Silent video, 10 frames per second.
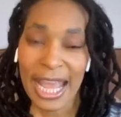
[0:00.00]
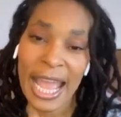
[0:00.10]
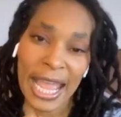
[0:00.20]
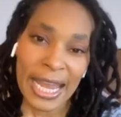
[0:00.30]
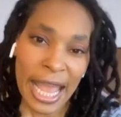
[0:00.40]

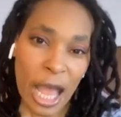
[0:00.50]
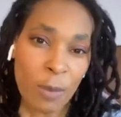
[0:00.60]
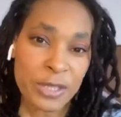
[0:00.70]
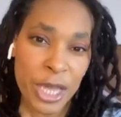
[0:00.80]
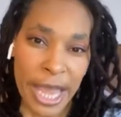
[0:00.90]
It
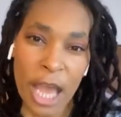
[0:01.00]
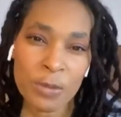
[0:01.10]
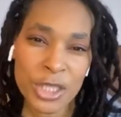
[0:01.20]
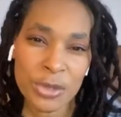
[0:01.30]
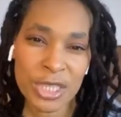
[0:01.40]
helps, helps
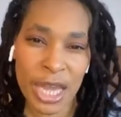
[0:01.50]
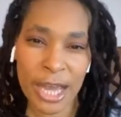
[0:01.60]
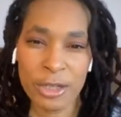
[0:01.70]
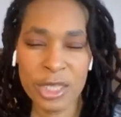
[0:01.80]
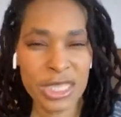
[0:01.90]
you to
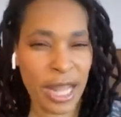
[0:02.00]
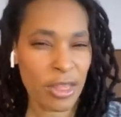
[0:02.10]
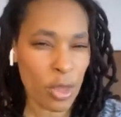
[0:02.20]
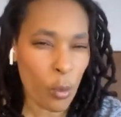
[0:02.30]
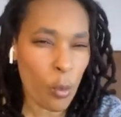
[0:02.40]
understand the
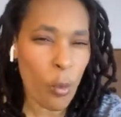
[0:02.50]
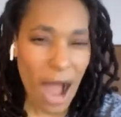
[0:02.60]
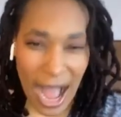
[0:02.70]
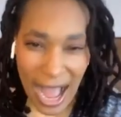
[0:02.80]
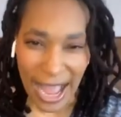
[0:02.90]

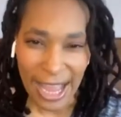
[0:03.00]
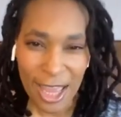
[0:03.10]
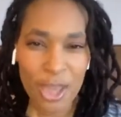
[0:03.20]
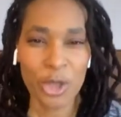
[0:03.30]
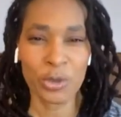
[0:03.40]
why
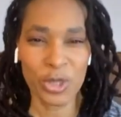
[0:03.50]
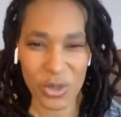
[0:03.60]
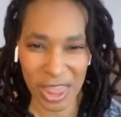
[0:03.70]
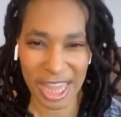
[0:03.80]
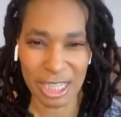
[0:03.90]
you do the
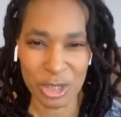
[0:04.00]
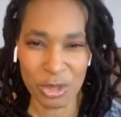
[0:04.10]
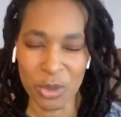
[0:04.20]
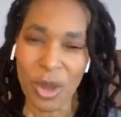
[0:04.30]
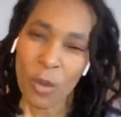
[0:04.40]
things you do,
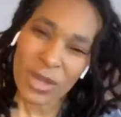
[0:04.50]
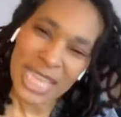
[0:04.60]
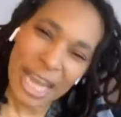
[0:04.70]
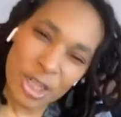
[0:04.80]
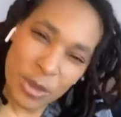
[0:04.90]
what's
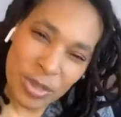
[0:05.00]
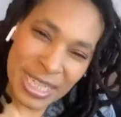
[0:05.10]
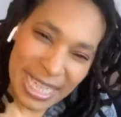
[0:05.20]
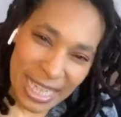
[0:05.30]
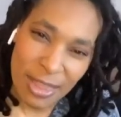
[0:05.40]

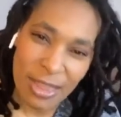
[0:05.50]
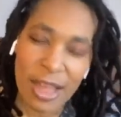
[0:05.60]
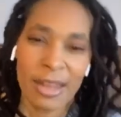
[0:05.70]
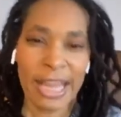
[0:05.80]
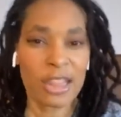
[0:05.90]
underneath,
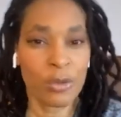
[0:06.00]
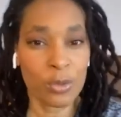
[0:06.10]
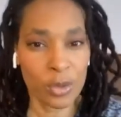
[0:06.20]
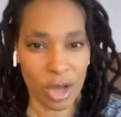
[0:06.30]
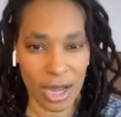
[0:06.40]
like the root
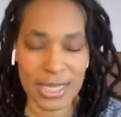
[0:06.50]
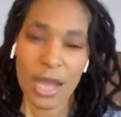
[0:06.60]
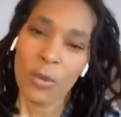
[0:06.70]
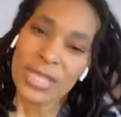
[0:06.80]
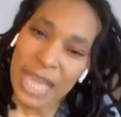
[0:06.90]
cause,
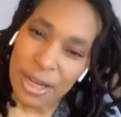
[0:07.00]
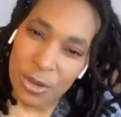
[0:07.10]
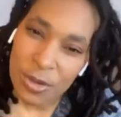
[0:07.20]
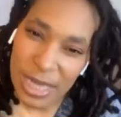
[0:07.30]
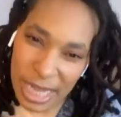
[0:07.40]
what's
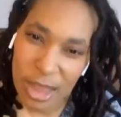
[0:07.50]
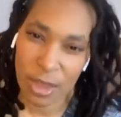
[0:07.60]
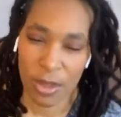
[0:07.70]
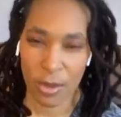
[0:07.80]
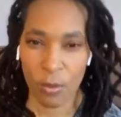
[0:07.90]
underneath
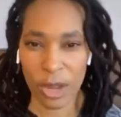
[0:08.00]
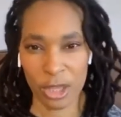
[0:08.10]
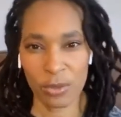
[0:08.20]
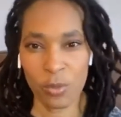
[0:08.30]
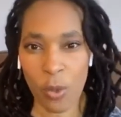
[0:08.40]
what you,
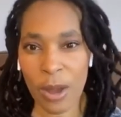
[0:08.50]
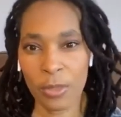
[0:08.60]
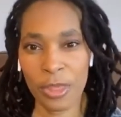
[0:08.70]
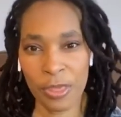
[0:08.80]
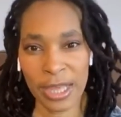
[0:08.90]
what the
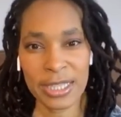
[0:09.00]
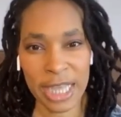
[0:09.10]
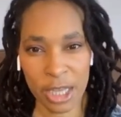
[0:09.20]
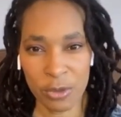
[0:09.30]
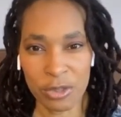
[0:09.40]
things that
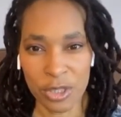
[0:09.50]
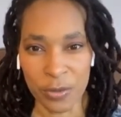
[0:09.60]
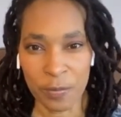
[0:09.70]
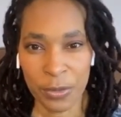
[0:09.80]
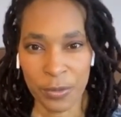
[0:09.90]
you do,
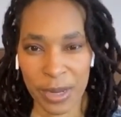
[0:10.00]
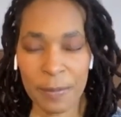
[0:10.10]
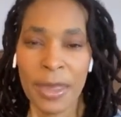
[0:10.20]
right?